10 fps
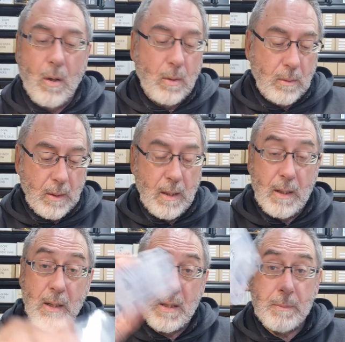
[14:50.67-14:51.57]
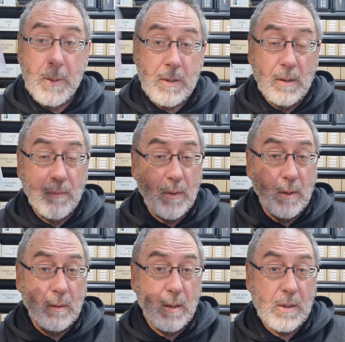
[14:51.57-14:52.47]
hold especially if you've
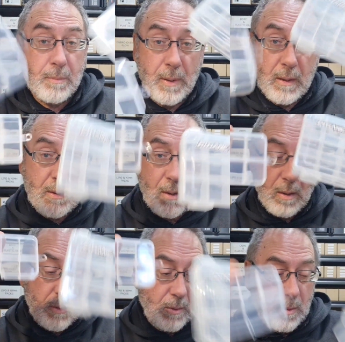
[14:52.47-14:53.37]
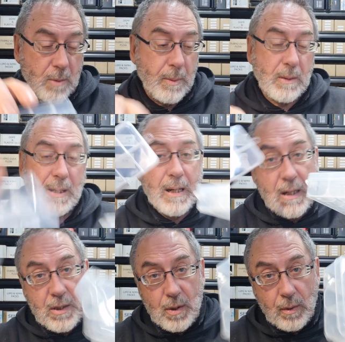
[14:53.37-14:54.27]
got a lot of springs, holds all your springs. It
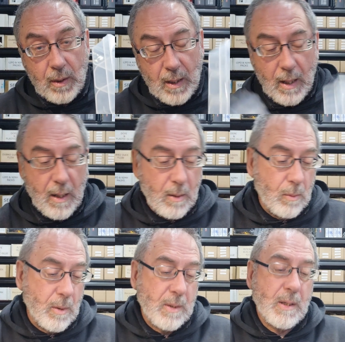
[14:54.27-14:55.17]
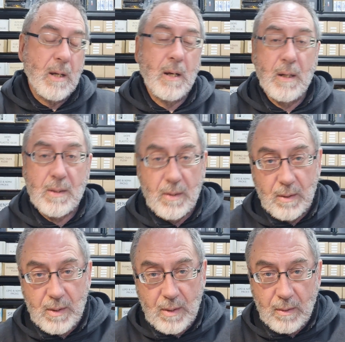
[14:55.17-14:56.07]
is touring car orientated. It's
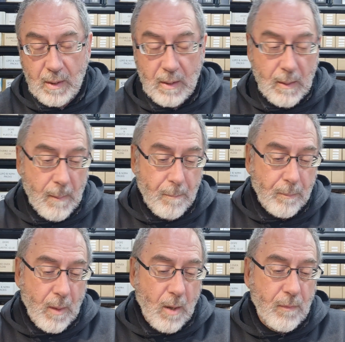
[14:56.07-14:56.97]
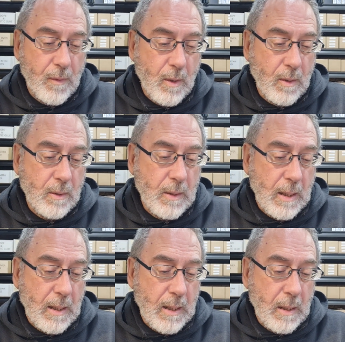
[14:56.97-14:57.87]
not, sorry, off-road,
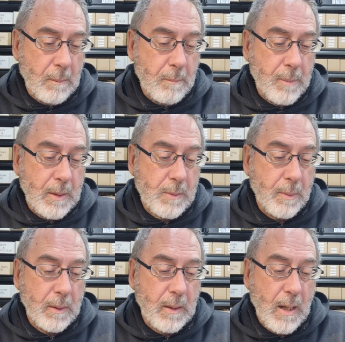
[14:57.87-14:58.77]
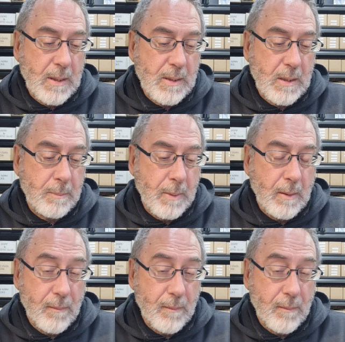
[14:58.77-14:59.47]
bigger spring cases, but